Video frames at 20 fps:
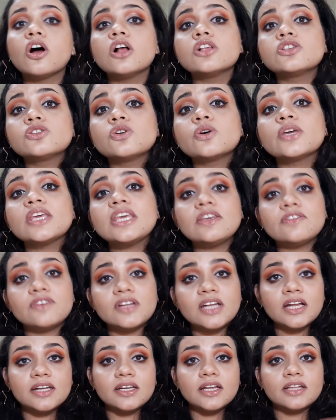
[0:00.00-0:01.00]
or also
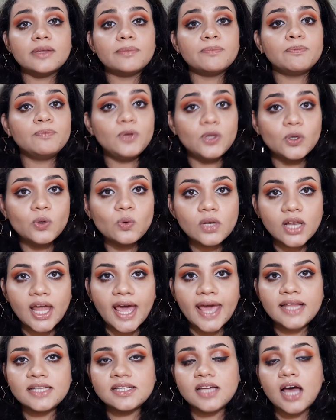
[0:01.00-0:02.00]
even under the
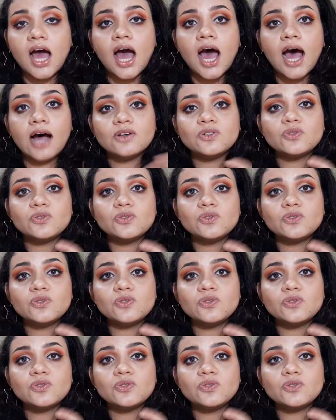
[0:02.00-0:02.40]
blue light,